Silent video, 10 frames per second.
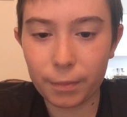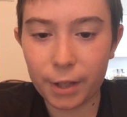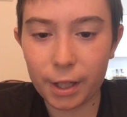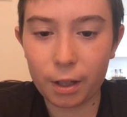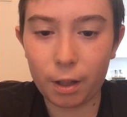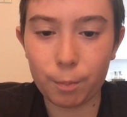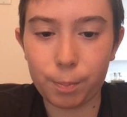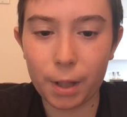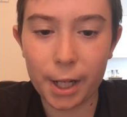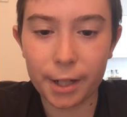they
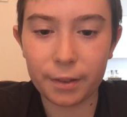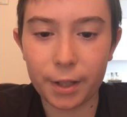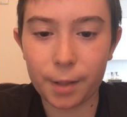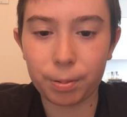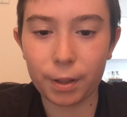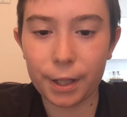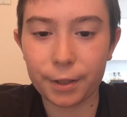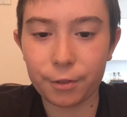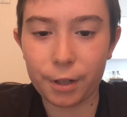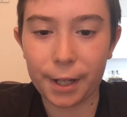but they
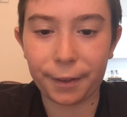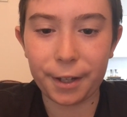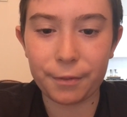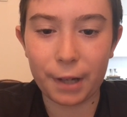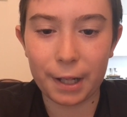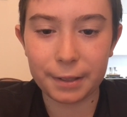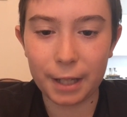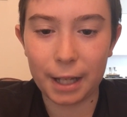played great defense.